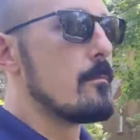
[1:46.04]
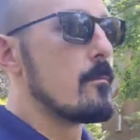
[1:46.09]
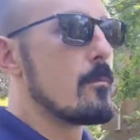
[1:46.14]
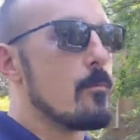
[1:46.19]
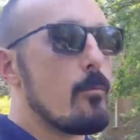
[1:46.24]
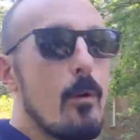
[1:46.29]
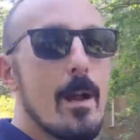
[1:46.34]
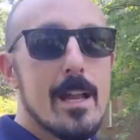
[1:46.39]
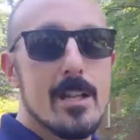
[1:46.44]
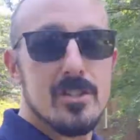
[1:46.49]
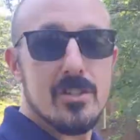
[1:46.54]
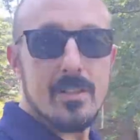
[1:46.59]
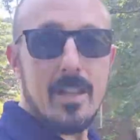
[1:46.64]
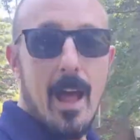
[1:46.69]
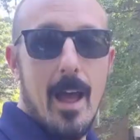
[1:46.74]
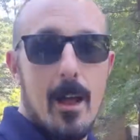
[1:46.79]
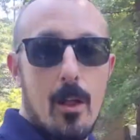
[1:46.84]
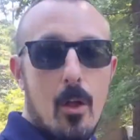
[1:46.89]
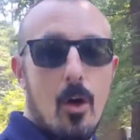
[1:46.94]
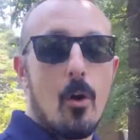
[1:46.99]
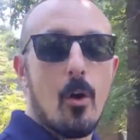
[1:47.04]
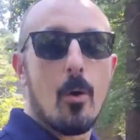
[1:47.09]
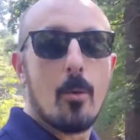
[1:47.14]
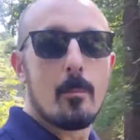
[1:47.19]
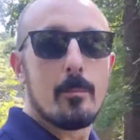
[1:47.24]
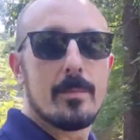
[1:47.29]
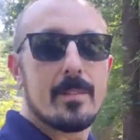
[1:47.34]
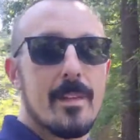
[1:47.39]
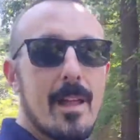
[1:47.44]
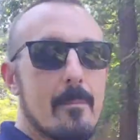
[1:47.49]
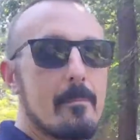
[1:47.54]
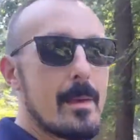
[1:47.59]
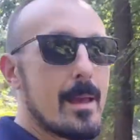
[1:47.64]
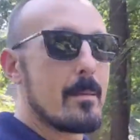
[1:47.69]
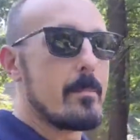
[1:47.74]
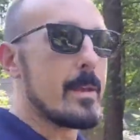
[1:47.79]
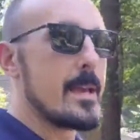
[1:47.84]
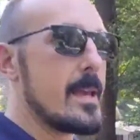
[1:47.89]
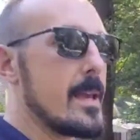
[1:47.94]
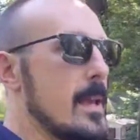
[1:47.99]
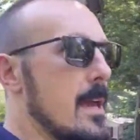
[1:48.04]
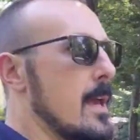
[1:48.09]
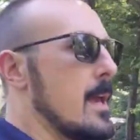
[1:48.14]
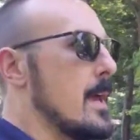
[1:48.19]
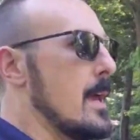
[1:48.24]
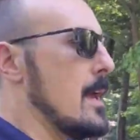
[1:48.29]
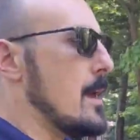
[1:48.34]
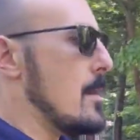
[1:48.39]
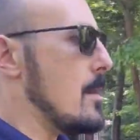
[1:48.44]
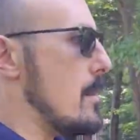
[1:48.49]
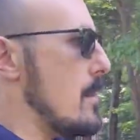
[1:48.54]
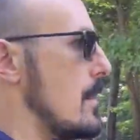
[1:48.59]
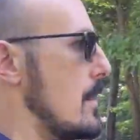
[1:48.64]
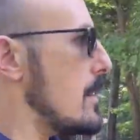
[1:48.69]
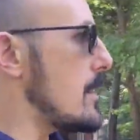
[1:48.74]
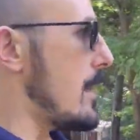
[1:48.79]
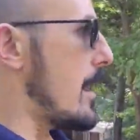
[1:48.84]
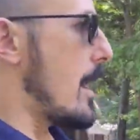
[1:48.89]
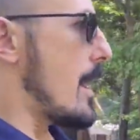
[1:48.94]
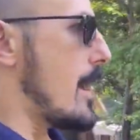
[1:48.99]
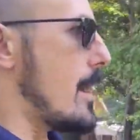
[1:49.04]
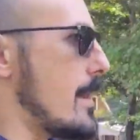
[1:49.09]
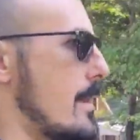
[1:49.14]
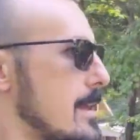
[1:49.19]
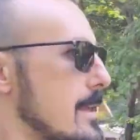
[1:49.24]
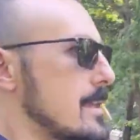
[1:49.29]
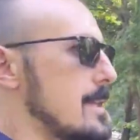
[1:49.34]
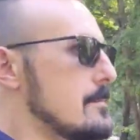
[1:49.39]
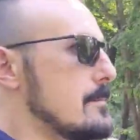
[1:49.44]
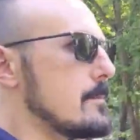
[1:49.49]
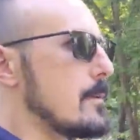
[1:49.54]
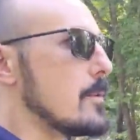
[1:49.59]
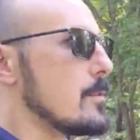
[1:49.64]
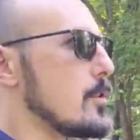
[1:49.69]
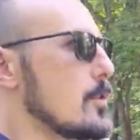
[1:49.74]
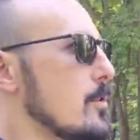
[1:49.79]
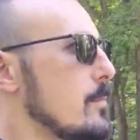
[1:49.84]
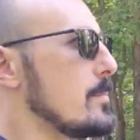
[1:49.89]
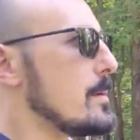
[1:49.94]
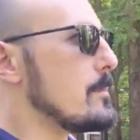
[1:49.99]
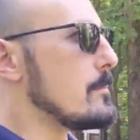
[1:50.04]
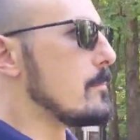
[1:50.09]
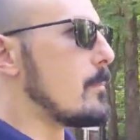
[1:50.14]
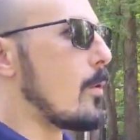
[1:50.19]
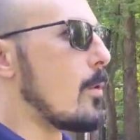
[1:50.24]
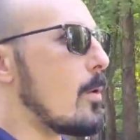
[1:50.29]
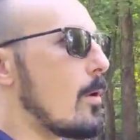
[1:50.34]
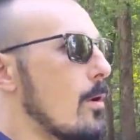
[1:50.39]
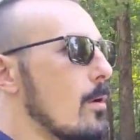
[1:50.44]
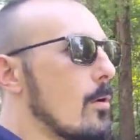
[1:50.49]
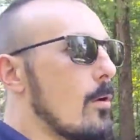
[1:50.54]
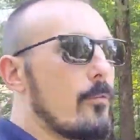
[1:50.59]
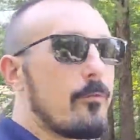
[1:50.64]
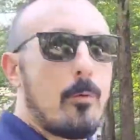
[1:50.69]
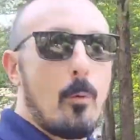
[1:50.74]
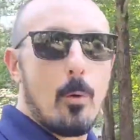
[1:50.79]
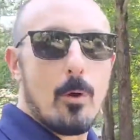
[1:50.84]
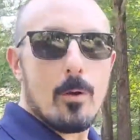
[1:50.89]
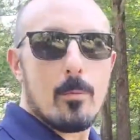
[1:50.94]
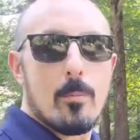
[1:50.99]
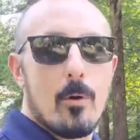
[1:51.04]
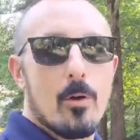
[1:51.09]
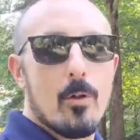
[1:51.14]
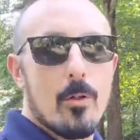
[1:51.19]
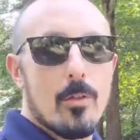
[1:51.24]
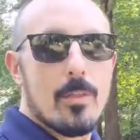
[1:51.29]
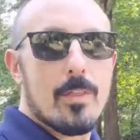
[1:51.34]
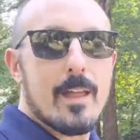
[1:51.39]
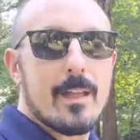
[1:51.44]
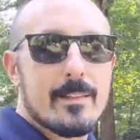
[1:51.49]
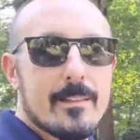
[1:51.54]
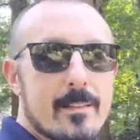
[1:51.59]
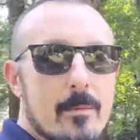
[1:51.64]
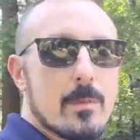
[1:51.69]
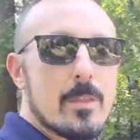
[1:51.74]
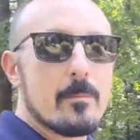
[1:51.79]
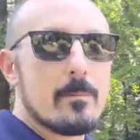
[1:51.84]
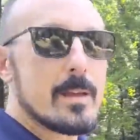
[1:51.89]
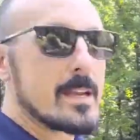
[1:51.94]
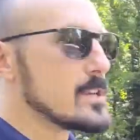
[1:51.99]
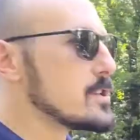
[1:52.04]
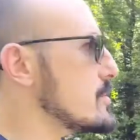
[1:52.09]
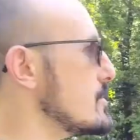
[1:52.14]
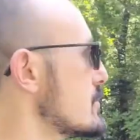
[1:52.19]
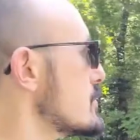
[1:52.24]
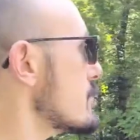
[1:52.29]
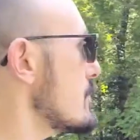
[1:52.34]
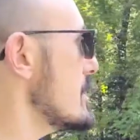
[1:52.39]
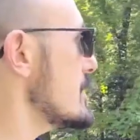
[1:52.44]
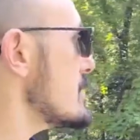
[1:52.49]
ranch style homes that may be a little bit more affordable than some of the big 2-stories.